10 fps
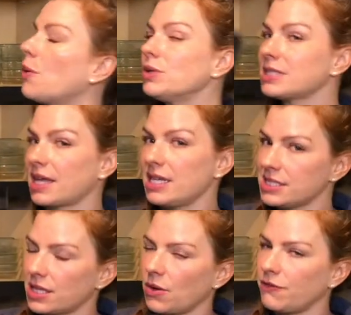will say this
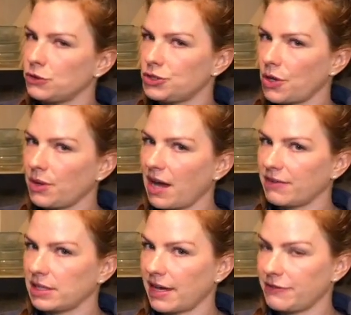though, if you don't have the
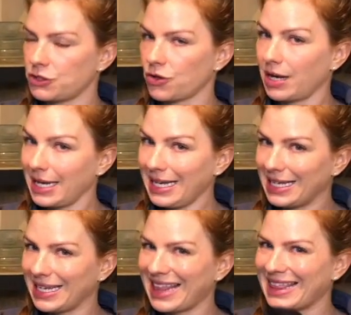Life Straw in
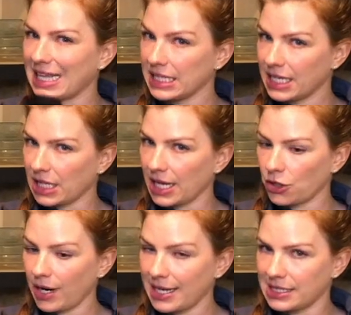it, they leak like
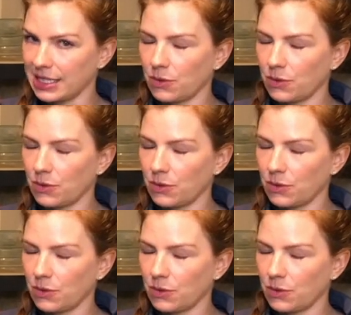crazy,